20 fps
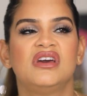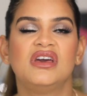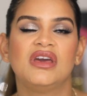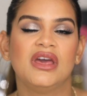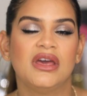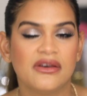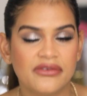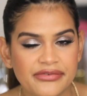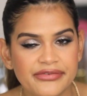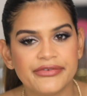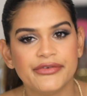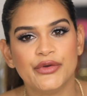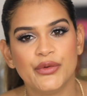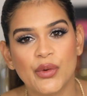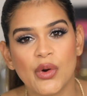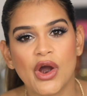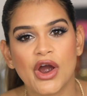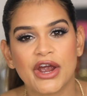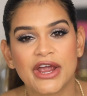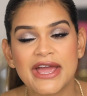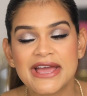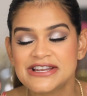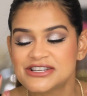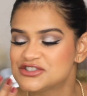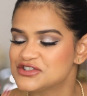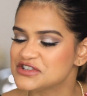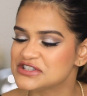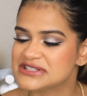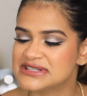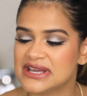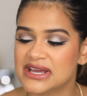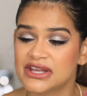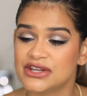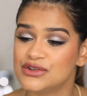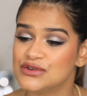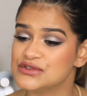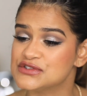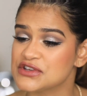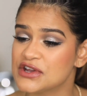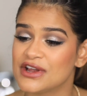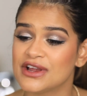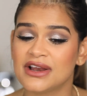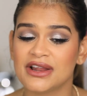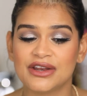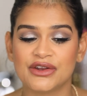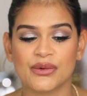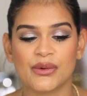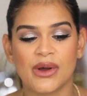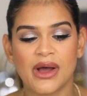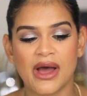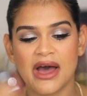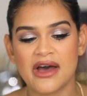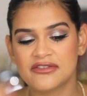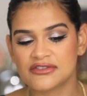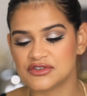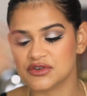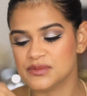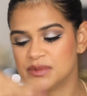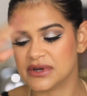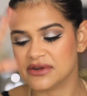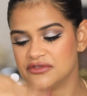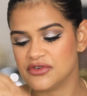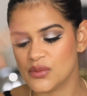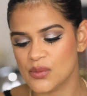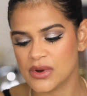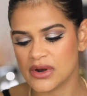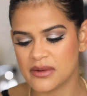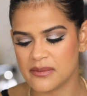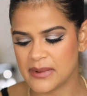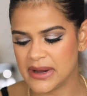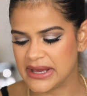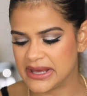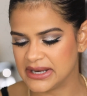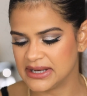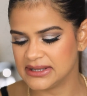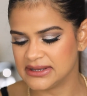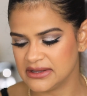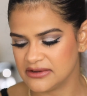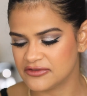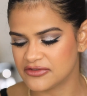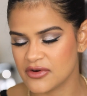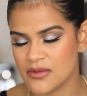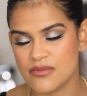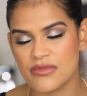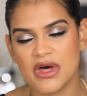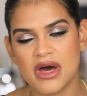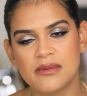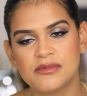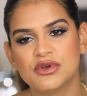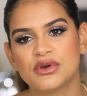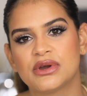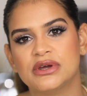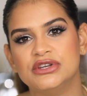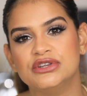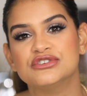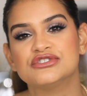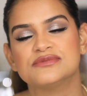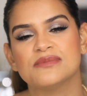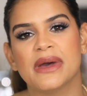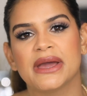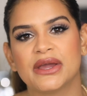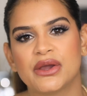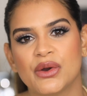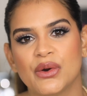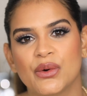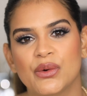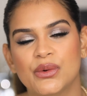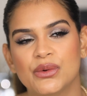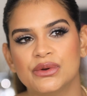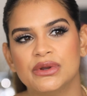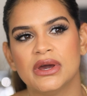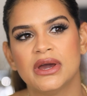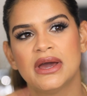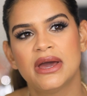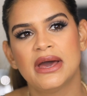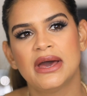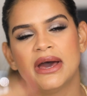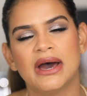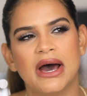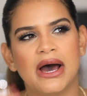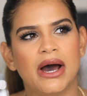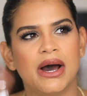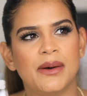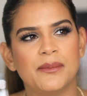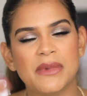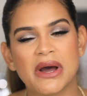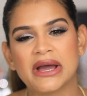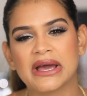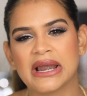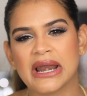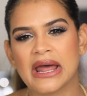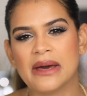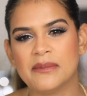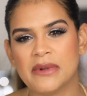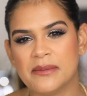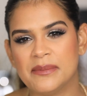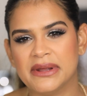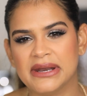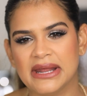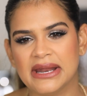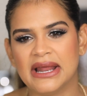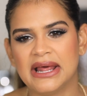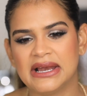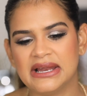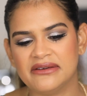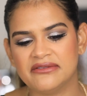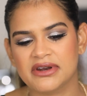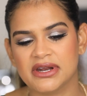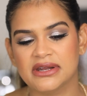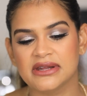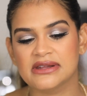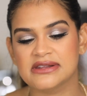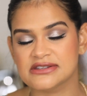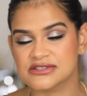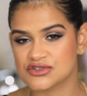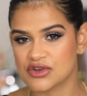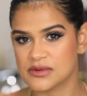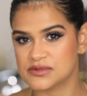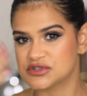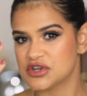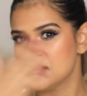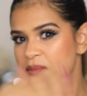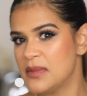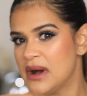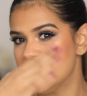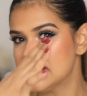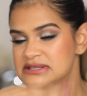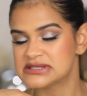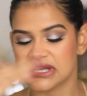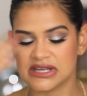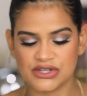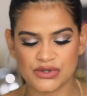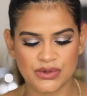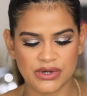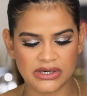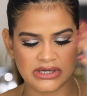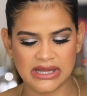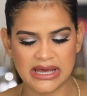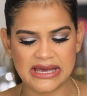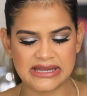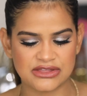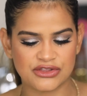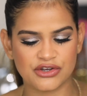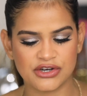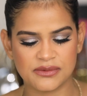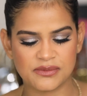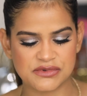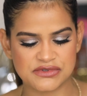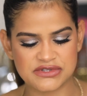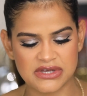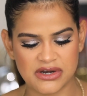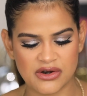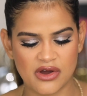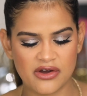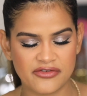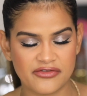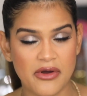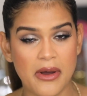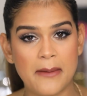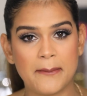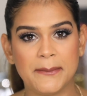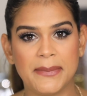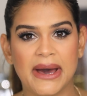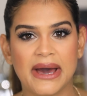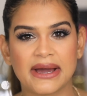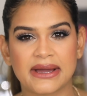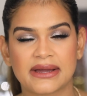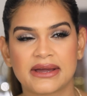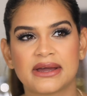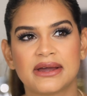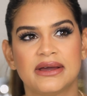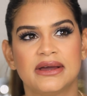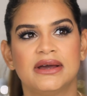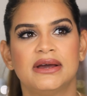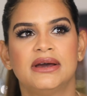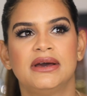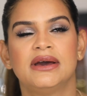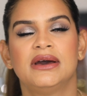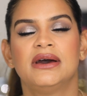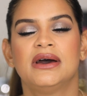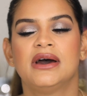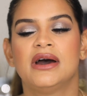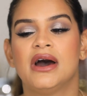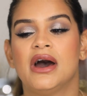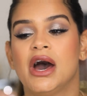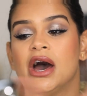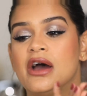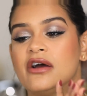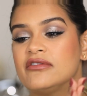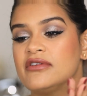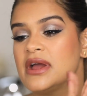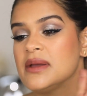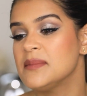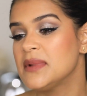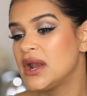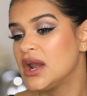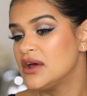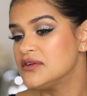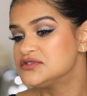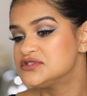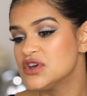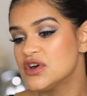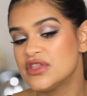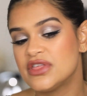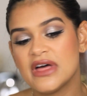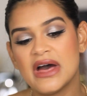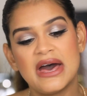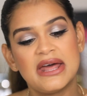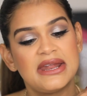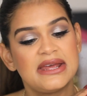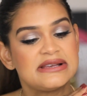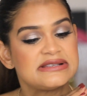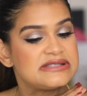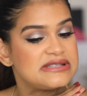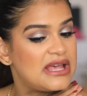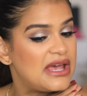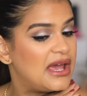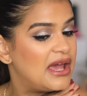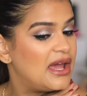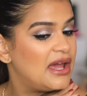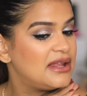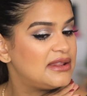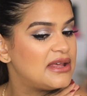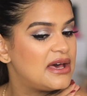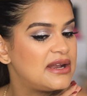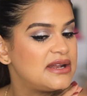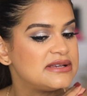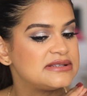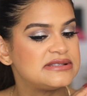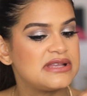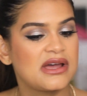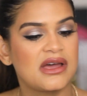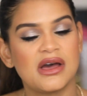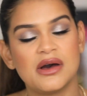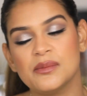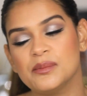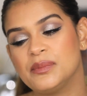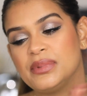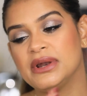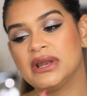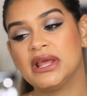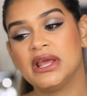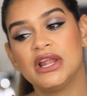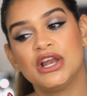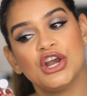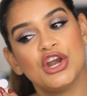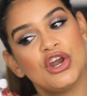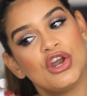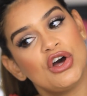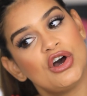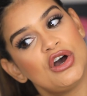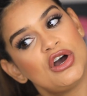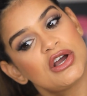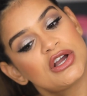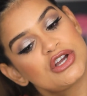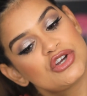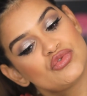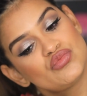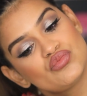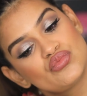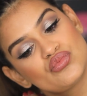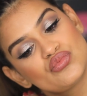If you are interested, you certainly don't have to, but if you want to buy anything from them, you can use my code Glam by Penela. I leave it in the description box, and you can get 30% off back. All right, my love. So that is it. That is a complete look.